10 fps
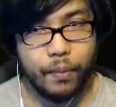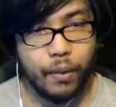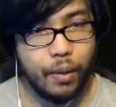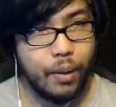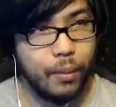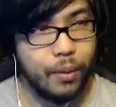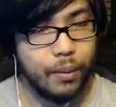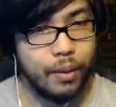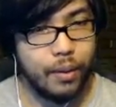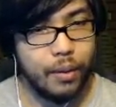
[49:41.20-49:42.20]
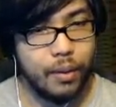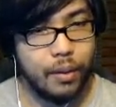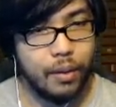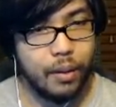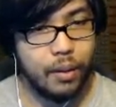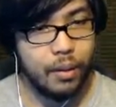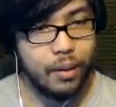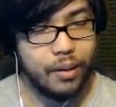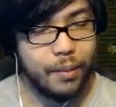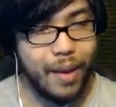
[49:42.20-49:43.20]
Alright, we're doing good.
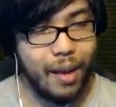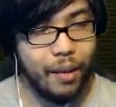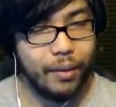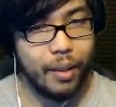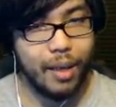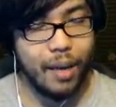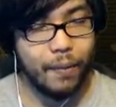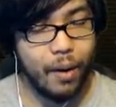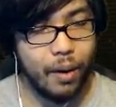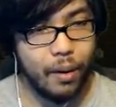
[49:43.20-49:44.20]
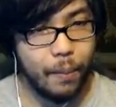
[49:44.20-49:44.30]
Some health there, half a heart.